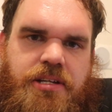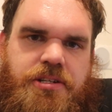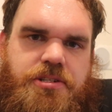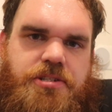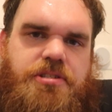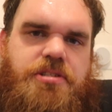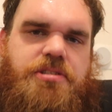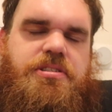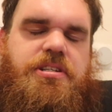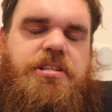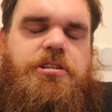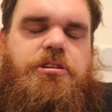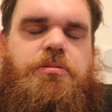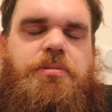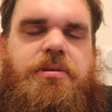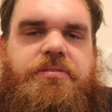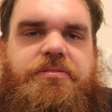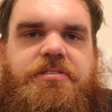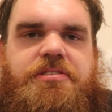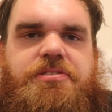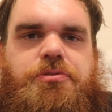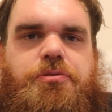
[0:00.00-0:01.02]
just because I know my
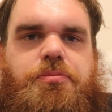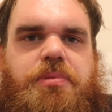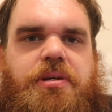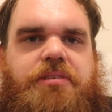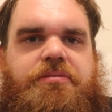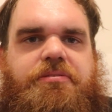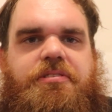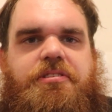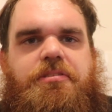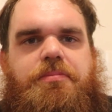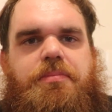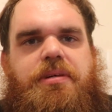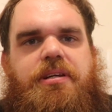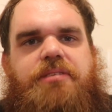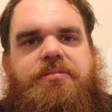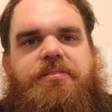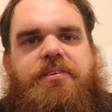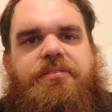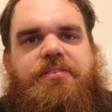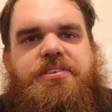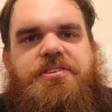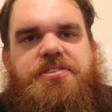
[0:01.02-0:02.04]
friends will make fun of me
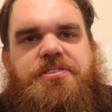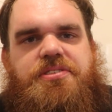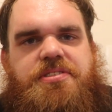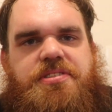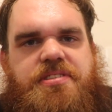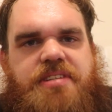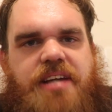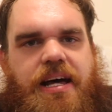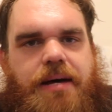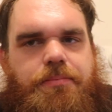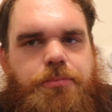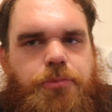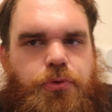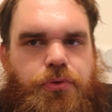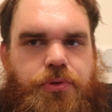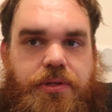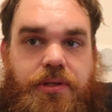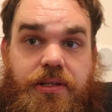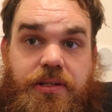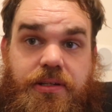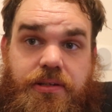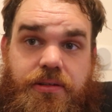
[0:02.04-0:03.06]
if I eventually stop
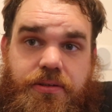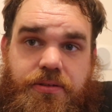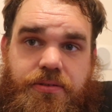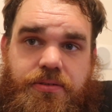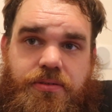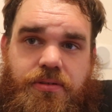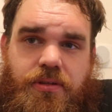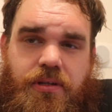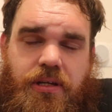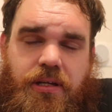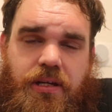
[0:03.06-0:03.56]
doing these.